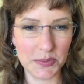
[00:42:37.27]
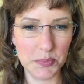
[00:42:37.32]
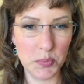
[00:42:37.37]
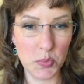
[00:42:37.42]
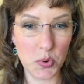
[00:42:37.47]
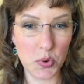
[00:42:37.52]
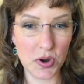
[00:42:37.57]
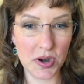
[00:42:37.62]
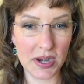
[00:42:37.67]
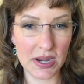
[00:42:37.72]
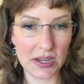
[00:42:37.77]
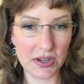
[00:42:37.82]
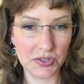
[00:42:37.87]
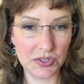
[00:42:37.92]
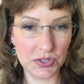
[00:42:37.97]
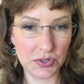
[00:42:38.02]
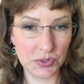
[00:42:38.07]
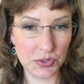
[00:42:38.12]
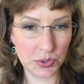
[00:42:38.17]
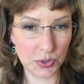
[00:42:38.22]
More nail
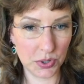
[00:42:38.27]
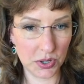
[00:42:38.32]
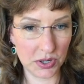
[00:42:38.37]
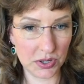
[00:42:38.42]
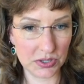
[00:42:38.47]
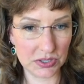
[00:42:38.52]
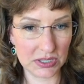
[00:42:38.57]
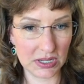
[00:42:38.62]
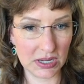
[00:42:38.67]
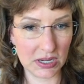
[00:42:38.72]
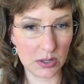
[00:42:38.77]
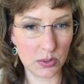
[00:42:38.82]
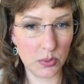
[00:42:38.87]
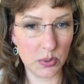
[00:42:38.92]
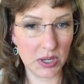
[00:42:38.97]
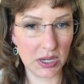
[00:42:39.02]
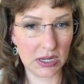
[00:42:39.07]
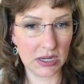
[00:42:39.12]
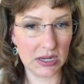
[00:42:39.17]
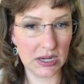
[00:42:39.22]
tutorials and
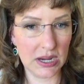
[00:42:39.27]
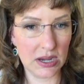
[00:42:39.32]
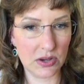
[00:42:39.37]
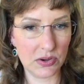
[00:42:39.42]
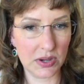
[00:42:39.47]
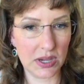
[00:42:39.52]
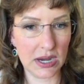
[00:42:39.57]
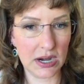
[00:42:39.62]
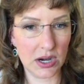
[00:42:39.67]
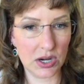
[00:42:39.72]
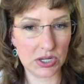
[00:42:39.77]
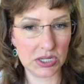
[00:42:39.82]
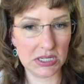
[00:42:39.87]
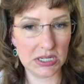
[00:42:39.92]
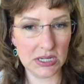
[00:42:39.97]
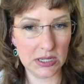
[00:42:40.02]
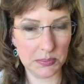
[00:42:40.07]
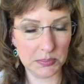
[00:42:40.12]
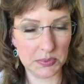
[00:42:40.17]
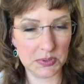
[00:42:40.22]
quick nail care
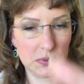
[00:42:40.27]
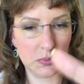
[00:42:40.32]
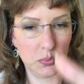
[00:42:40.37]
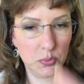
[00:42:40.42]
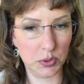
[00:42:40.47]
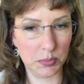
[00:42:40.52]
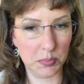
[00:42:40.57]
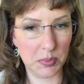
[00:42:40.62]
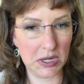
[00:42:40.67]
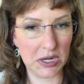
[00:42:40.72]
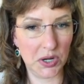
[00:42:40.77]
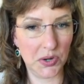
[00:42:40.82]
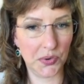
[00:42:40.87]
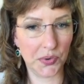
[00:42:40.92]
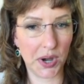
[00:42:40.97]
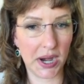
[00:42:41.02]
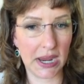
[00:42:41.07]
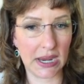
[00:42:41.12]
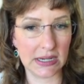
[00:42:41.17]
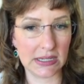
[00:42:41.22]
tips would be
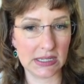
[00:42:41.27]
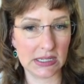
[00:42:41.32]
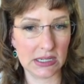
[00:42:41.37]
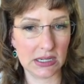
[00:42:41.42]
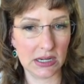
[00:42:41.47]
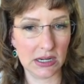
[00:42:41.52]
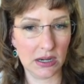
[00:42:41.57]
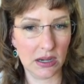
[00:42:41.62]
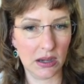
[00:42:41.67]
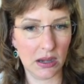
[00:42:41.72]
great.